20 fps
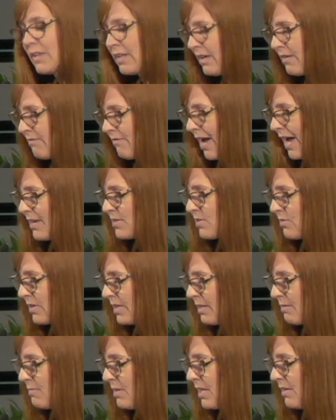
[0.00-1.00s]
on the
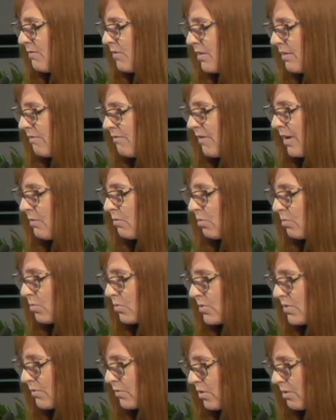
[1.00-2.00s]
Advisory Committee for the Federal
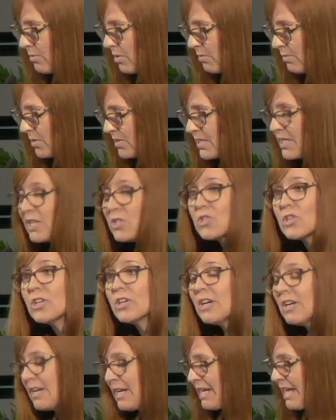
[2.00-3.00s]
Rules of Criminal
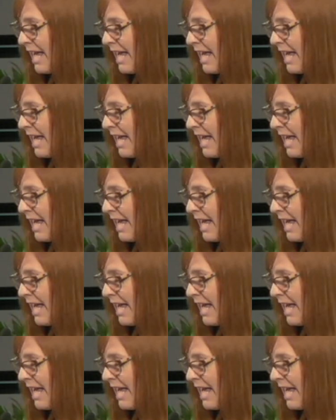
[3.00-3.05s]
Procedure